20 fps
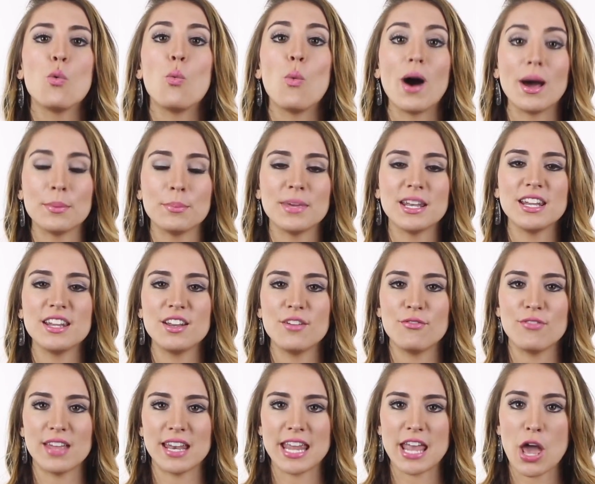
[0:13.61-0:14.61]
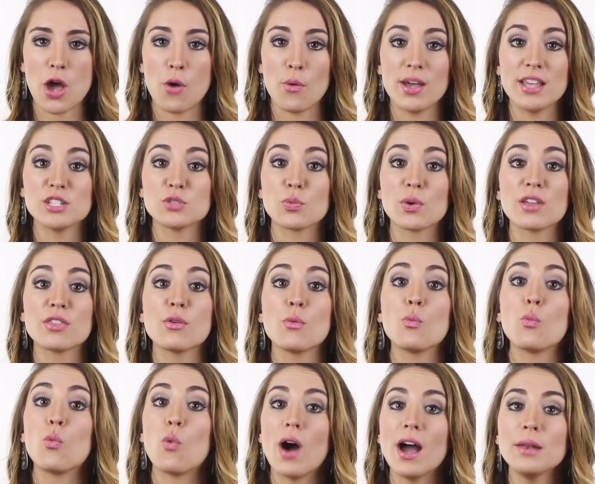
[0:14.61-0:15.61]
One minute of video is worth
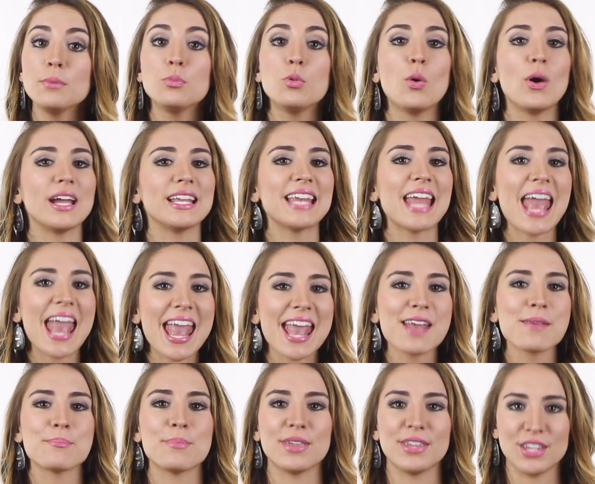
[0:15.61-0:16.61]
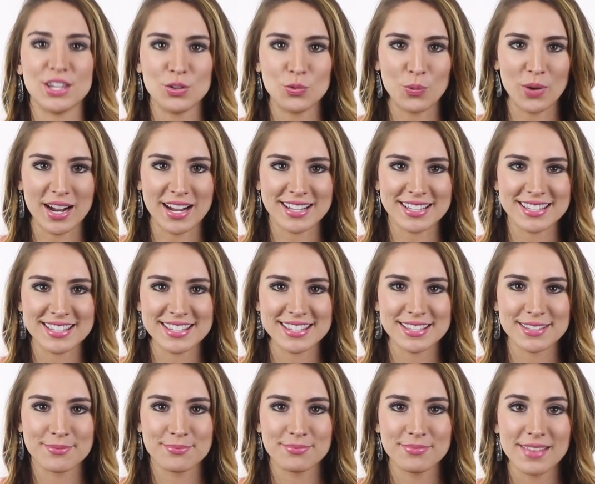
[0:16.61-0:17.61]
1.8 million words.
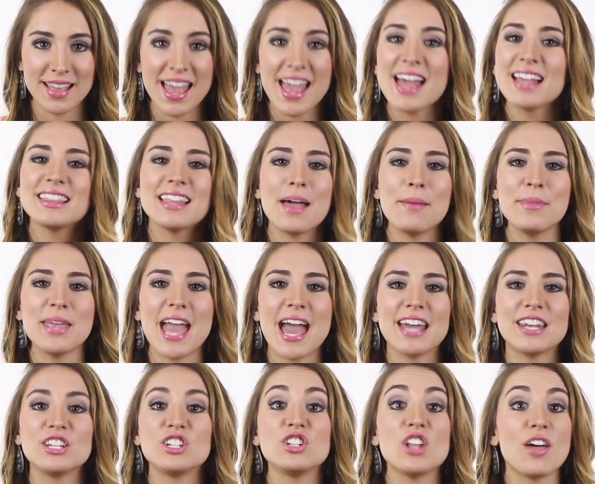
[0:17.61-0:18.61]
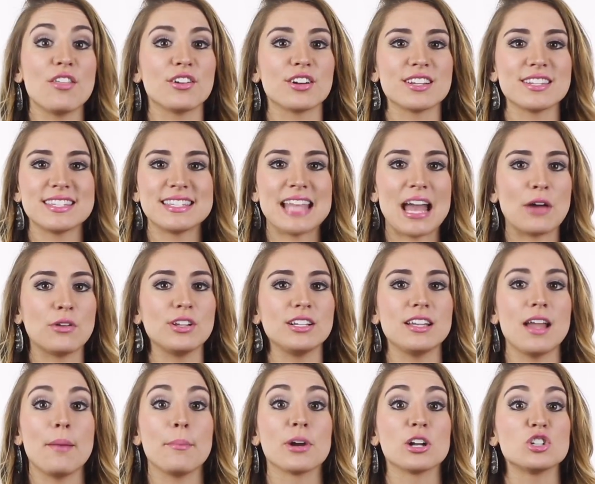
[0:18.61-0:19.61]
Let me add another
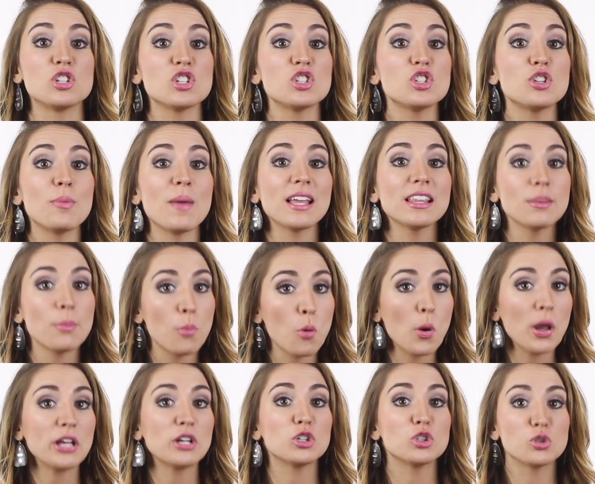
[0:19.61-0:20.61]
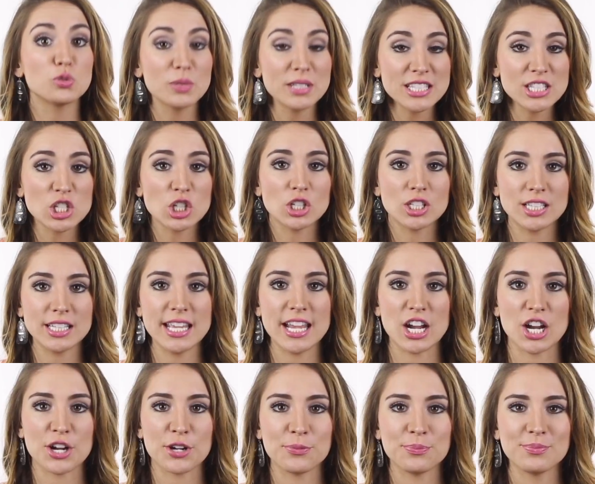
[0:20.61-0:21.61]
astounding number just to make the point crystal
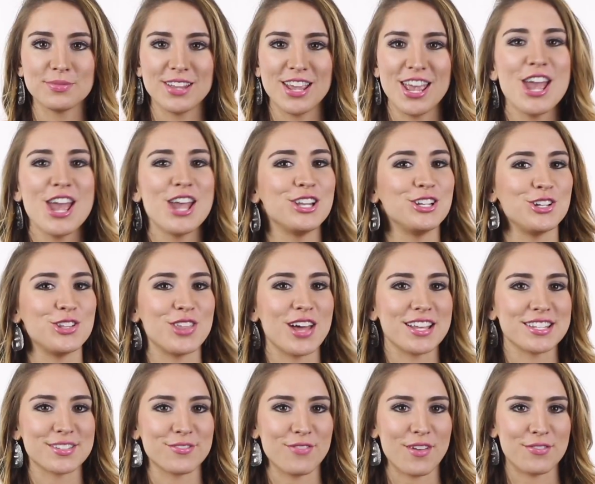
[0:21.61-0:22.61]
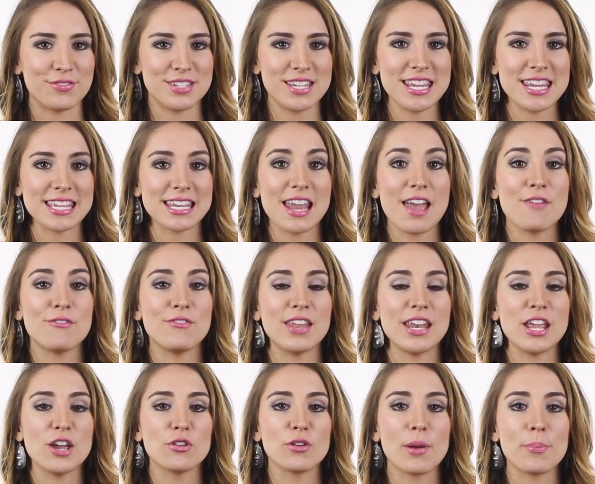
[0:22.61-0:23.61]
clear. In 2015,
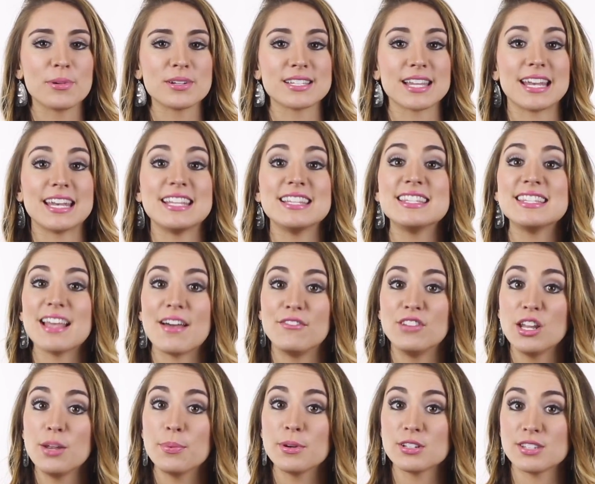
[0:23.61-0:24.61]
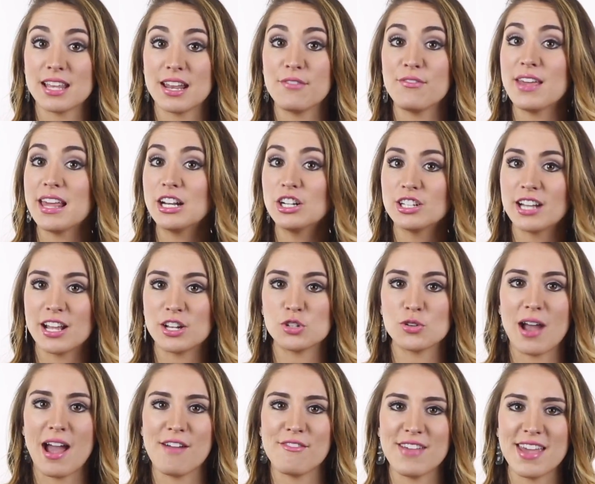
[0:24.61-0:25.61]
video represented 70% of internet
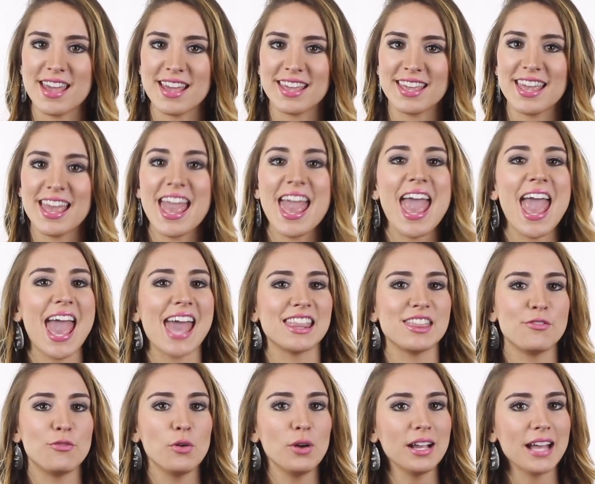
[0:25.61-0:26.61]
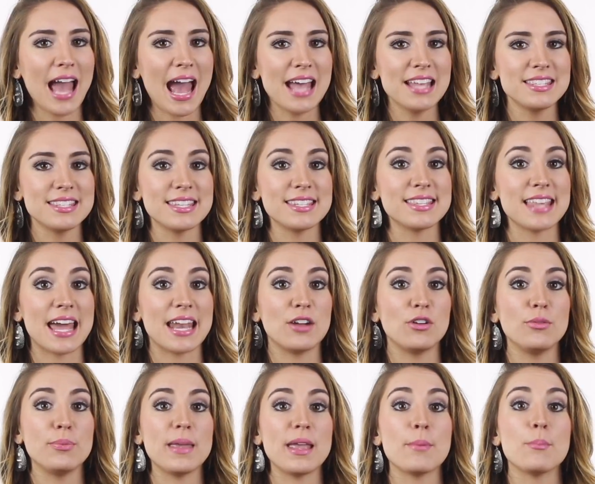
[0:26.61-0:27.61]
traffic, and the forecast is that it
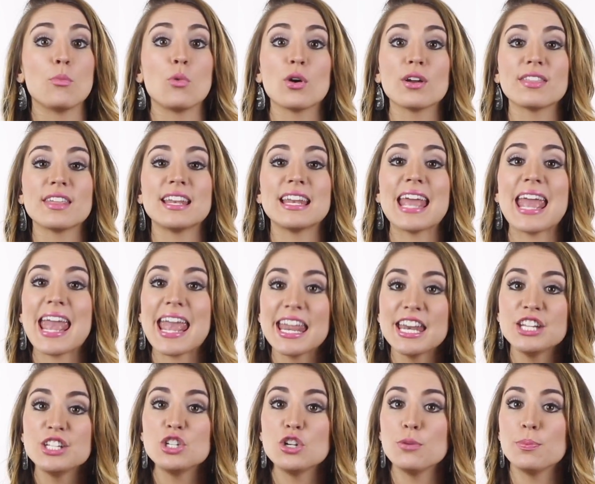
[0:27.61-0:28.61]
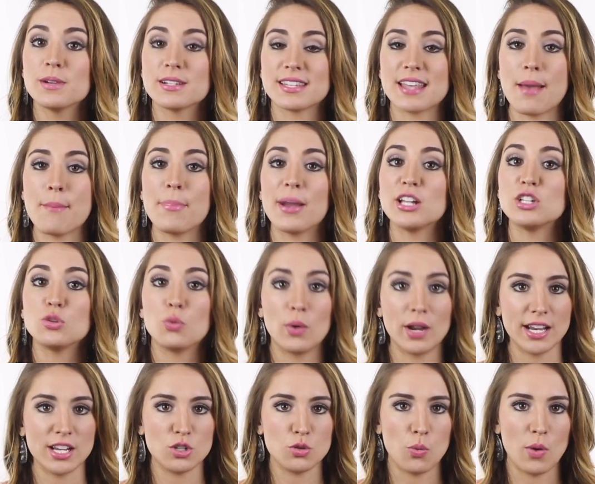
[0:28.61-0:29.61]
will be more than 82% by
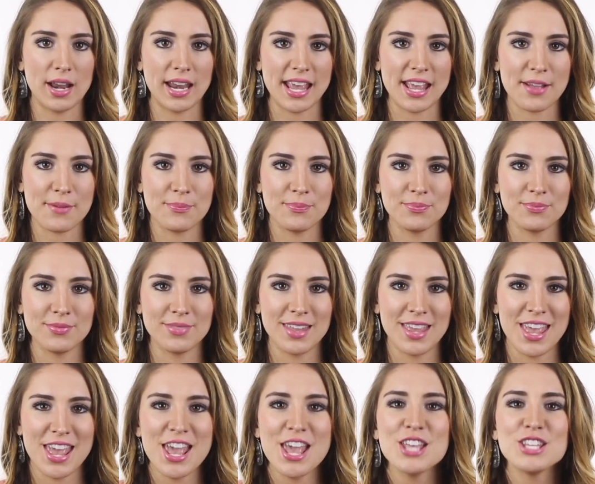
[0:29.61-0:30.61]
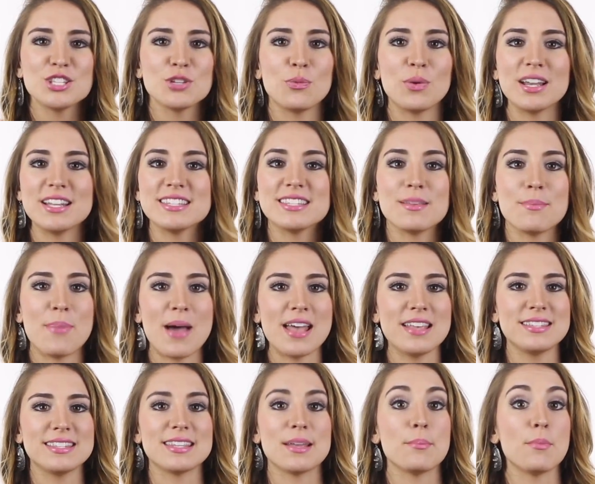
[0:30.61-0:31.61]
2020. So, what is the
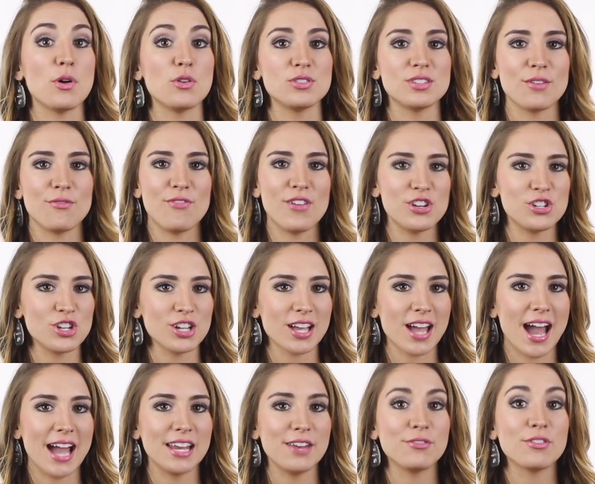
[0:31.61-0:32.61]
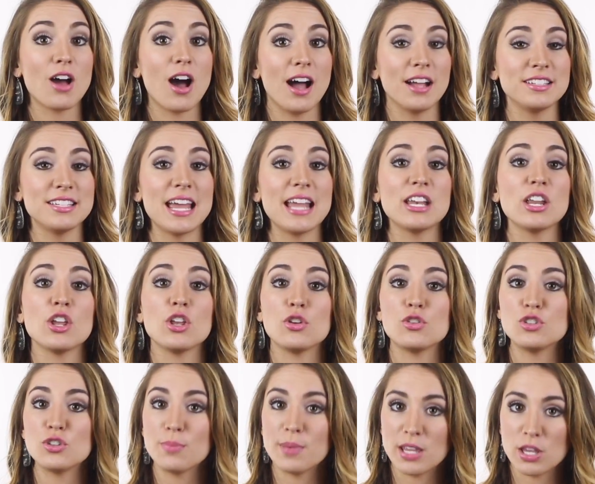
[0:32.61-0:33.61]
best and most efficient kind of content
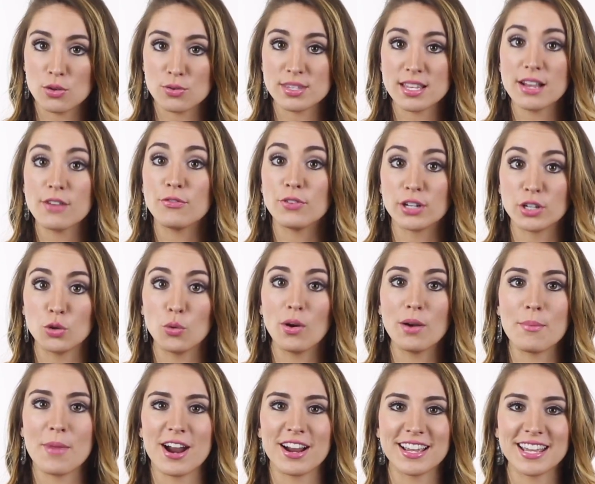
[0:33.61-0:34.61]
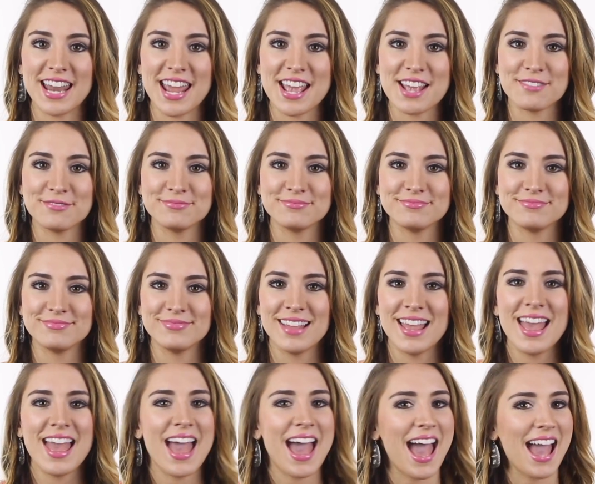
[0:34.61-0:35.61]
you should be using for your marketing?
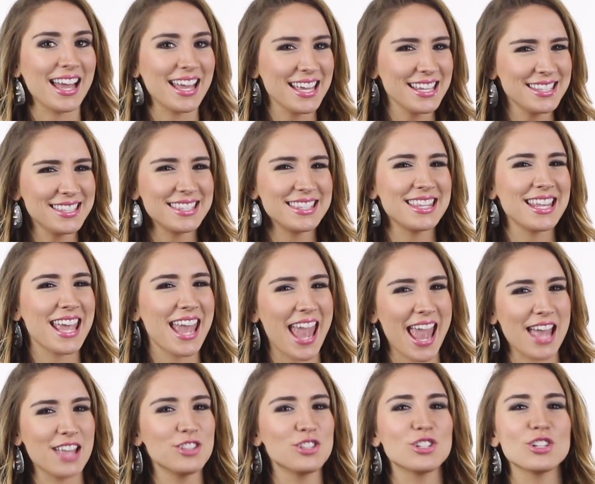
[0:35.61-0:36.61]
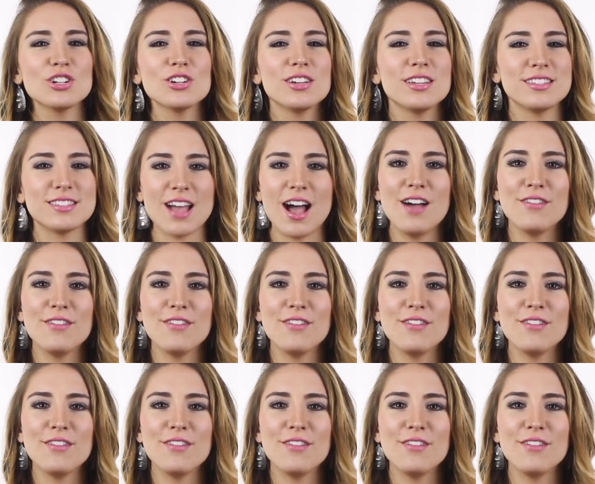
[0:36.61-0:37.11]
I guess the answer is